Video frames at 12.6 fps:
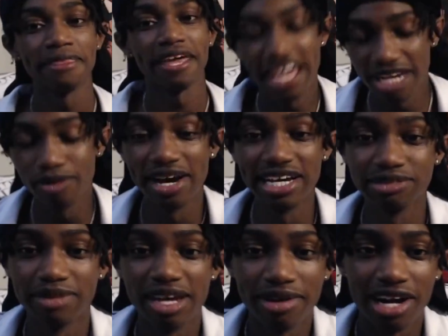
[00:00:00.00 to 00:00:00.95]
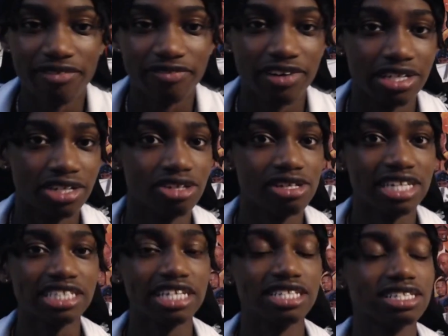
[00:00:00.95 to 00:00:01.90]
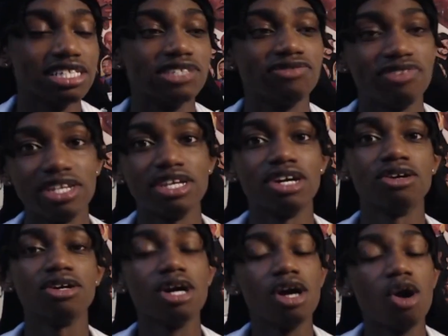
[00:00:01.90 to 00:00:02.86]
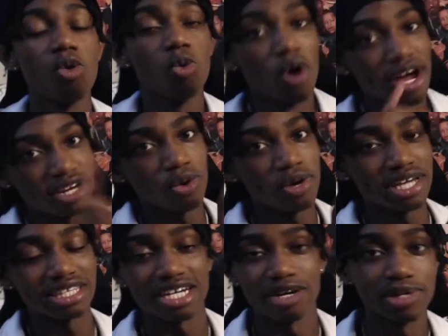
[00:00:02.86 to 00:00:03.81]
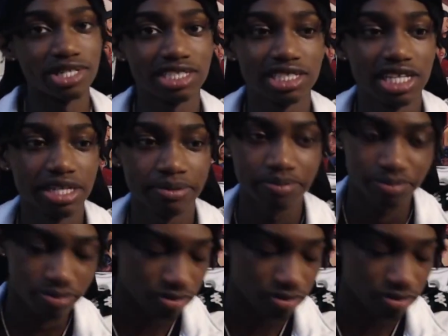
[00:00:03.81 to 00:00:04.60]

Anyways, man, without further ado, let's get into this video. One quick thing I wanted to say.